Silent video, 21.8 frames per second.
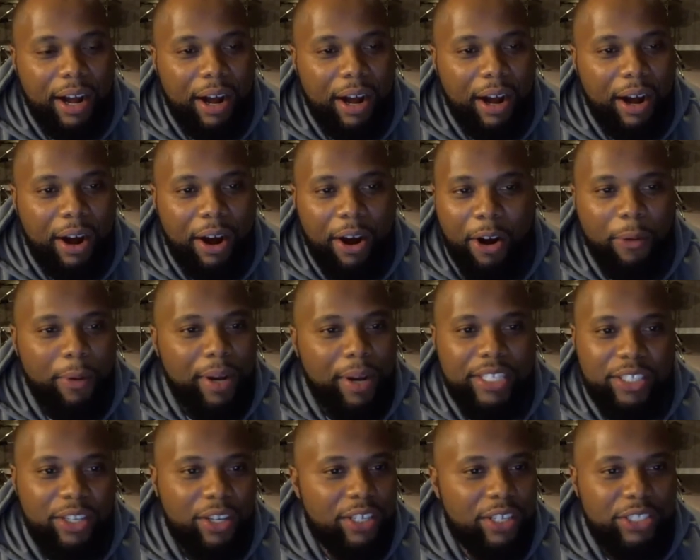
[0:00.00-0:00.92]

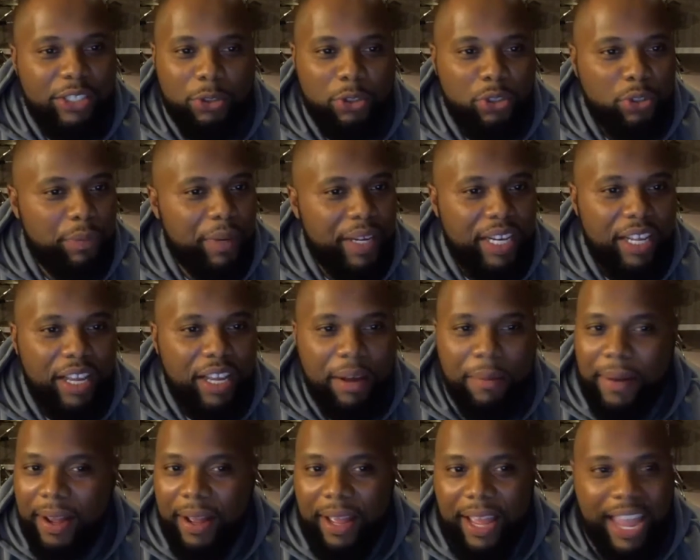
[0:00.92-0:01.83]
always on social media
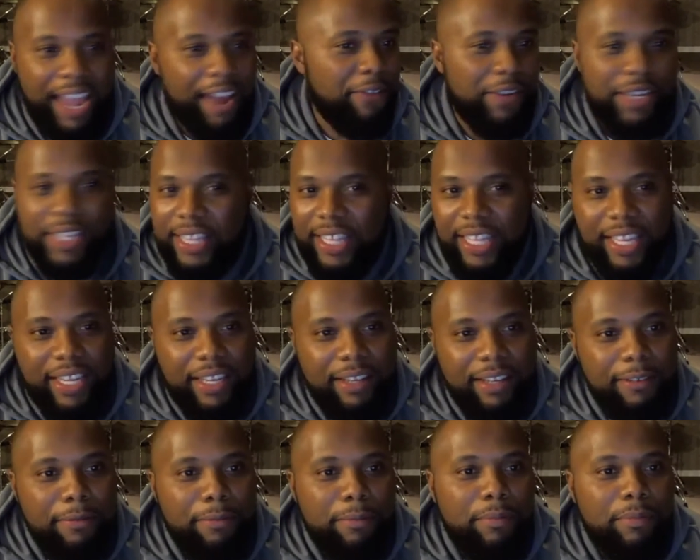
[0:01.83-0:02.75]
about
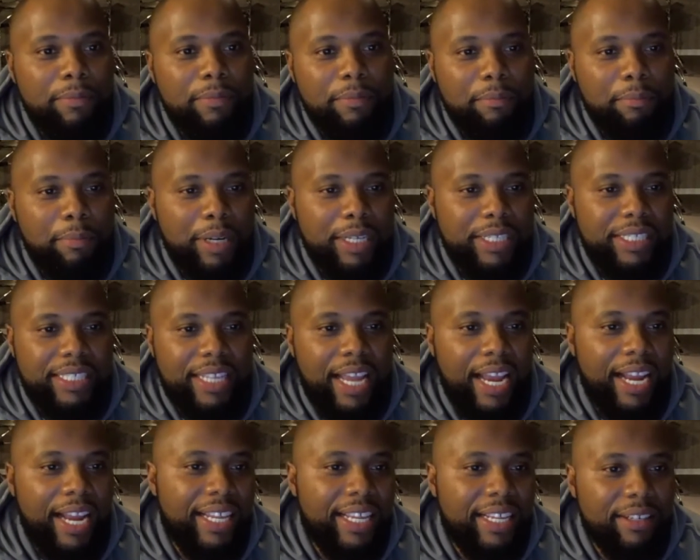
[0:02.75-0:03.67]
everything, but
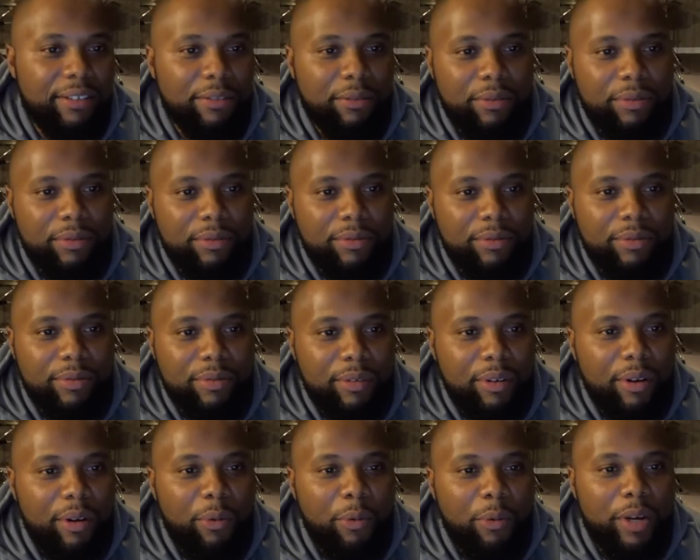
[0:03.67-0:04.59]
silent
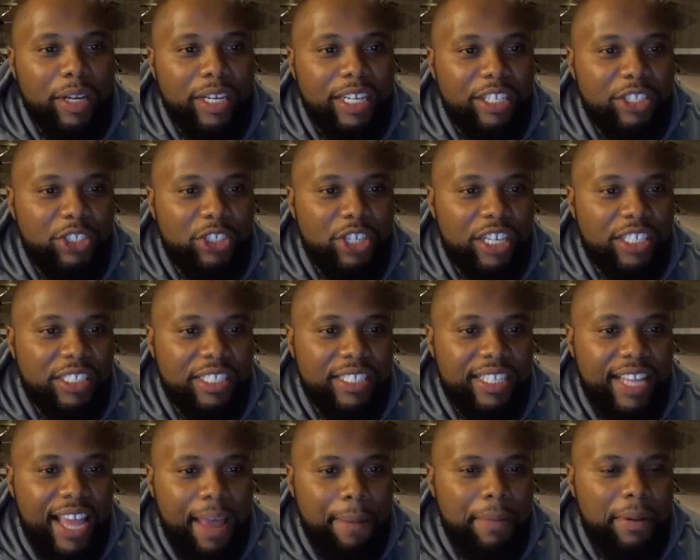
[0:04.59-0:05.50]
when injustice
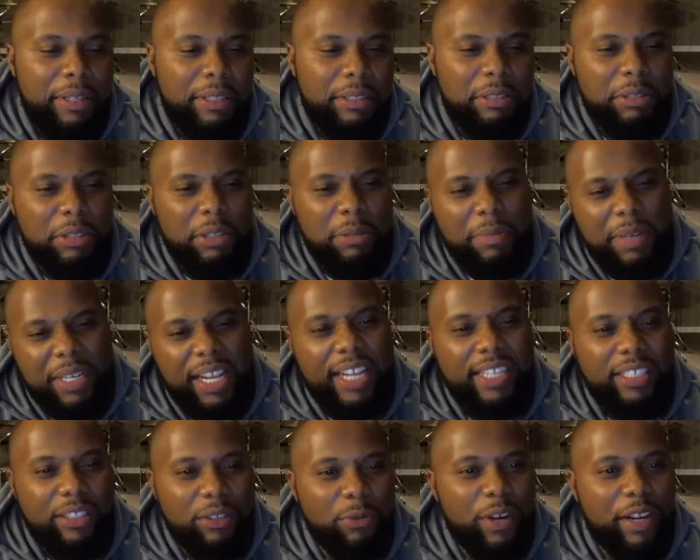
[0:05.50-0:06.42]
happens, to me,
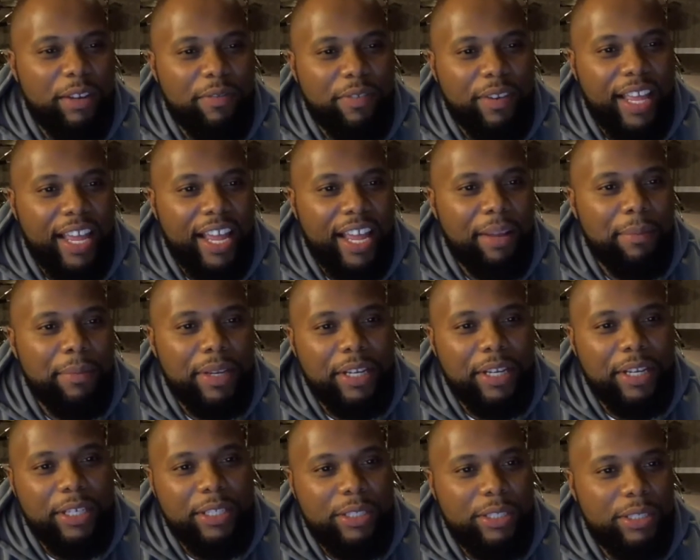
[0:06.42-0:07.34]
that's a red flag
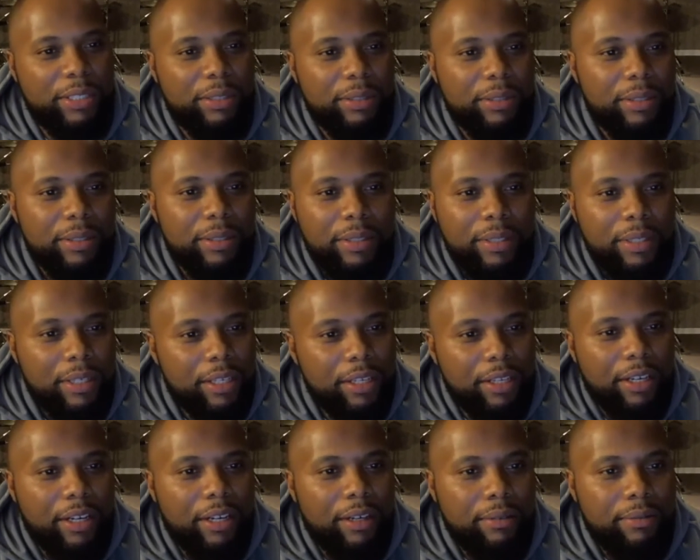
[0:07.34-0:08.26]
because,
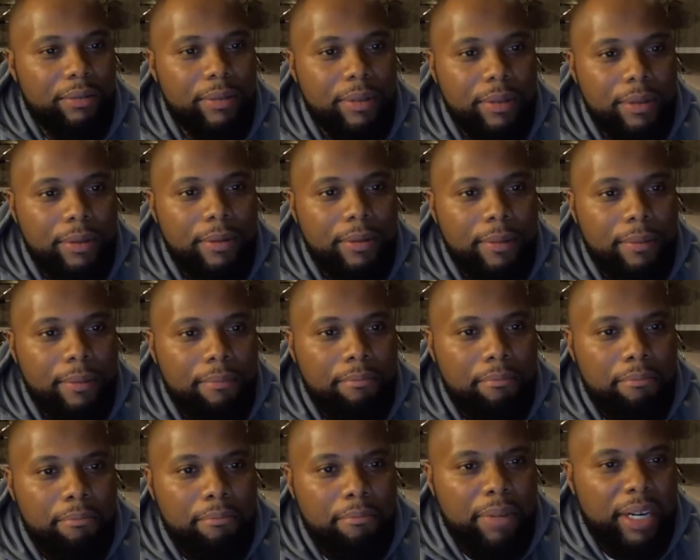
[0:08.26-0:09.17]
you know,
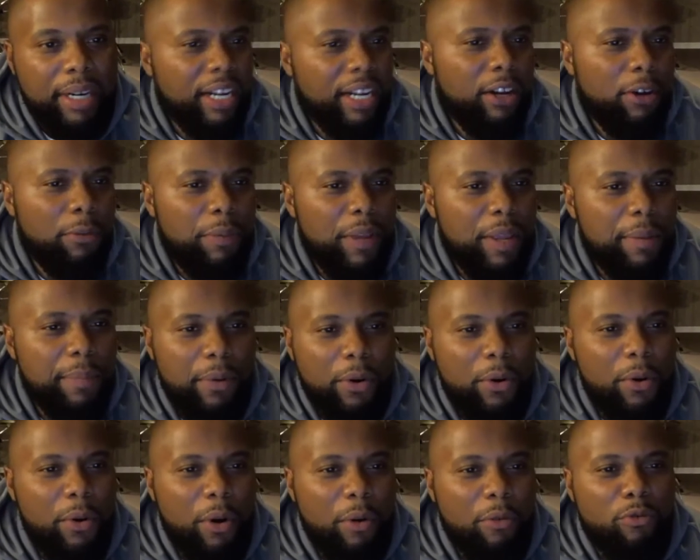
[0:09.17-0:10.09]
but people
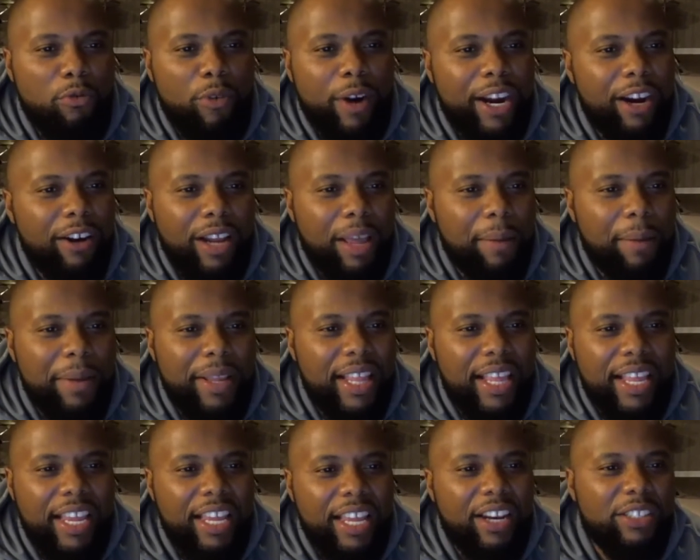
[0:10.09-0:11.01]
who are rarely, I mean,
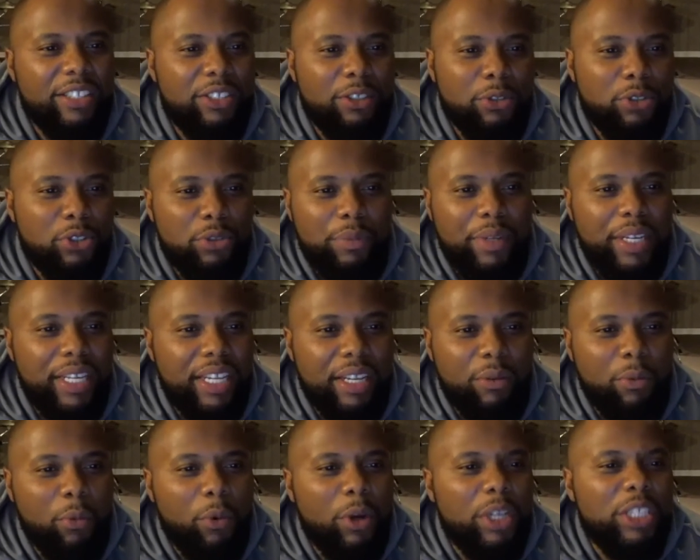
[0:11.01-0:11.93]
they get on social media
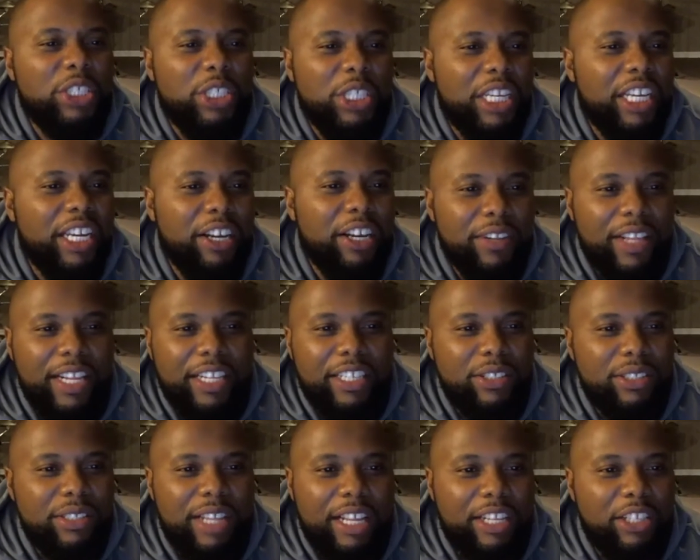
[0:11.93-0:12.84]
once a year,
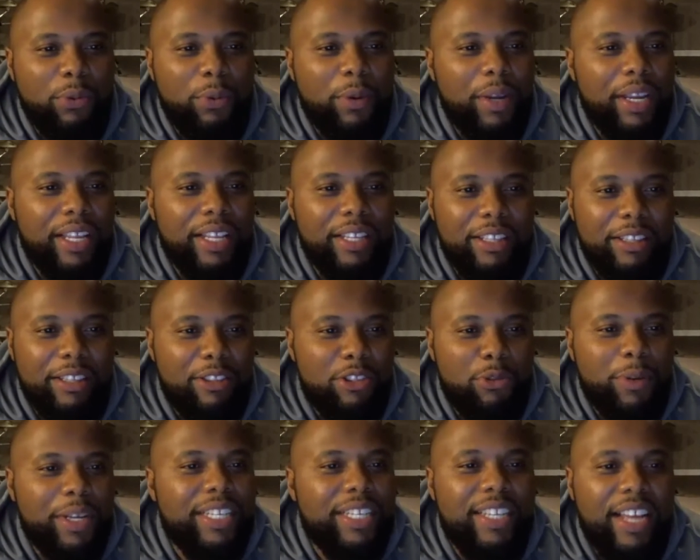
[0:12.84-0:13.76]
they tweet
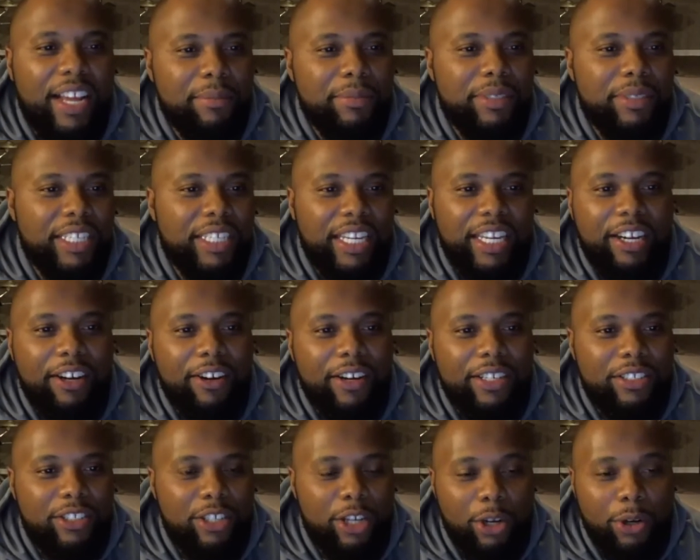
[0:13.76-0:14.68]
3 times a year.
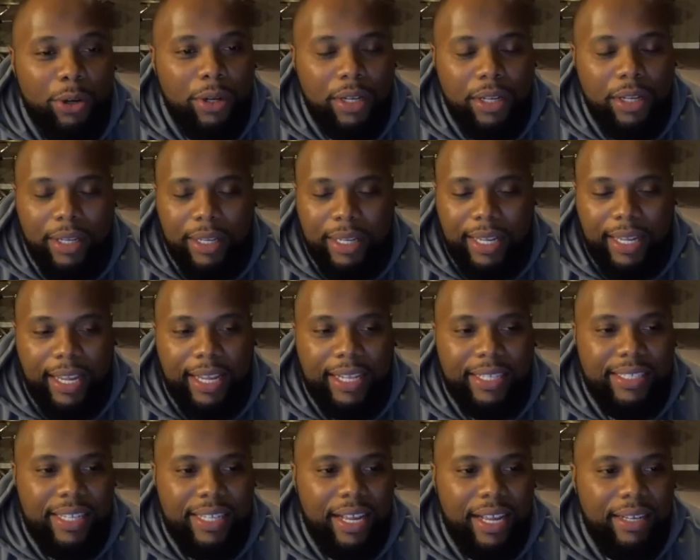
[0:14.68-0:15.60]
And so
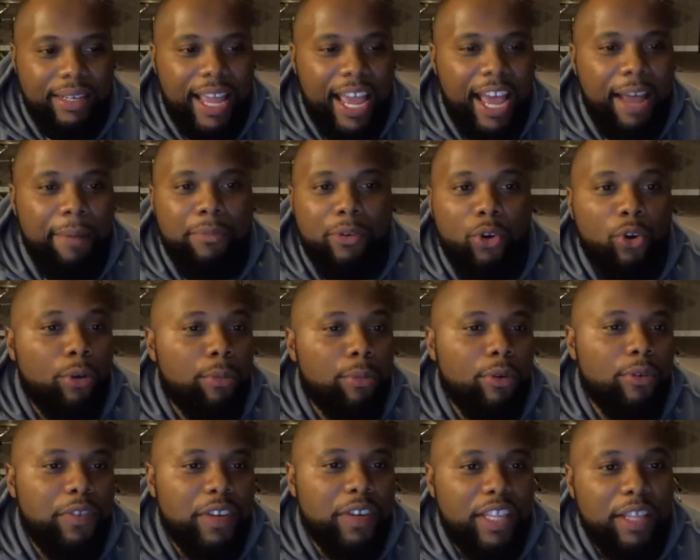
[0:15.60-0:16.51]
it's not
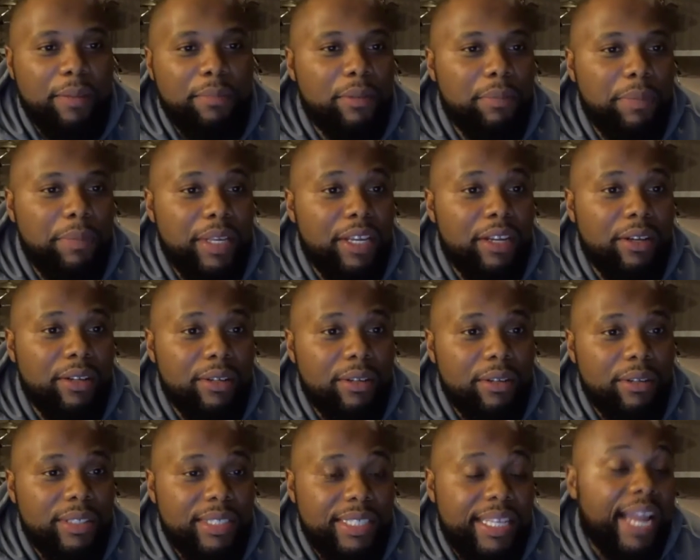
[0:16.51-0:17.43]
abnormal for them to be
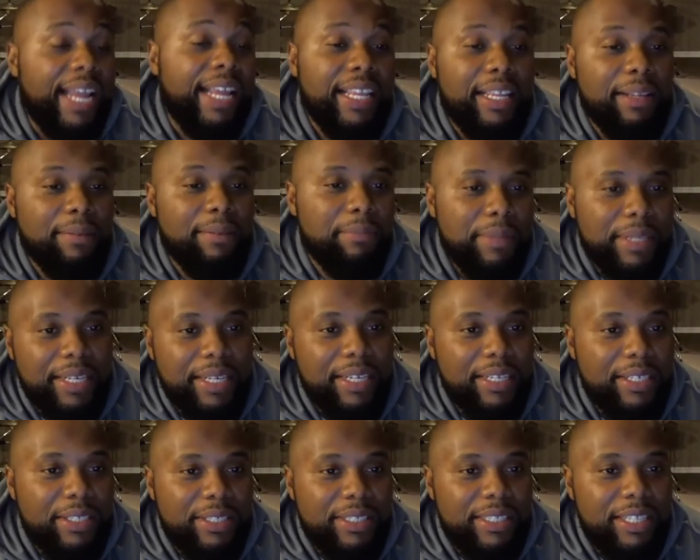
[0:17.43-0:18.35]
silent
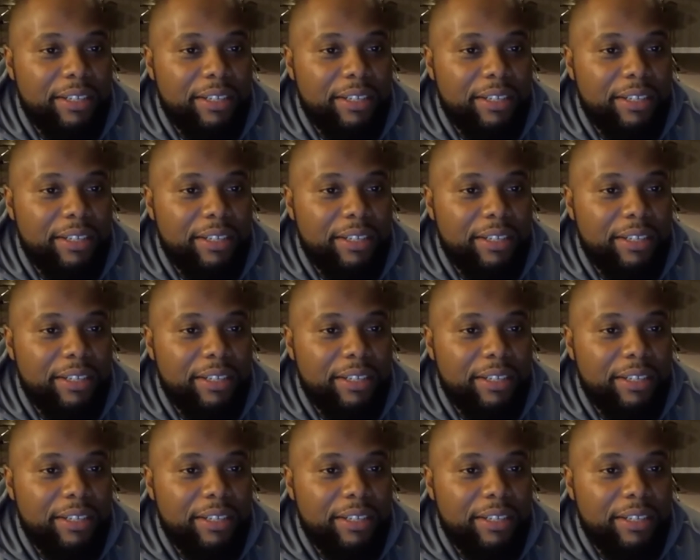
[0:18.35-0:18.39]
because they're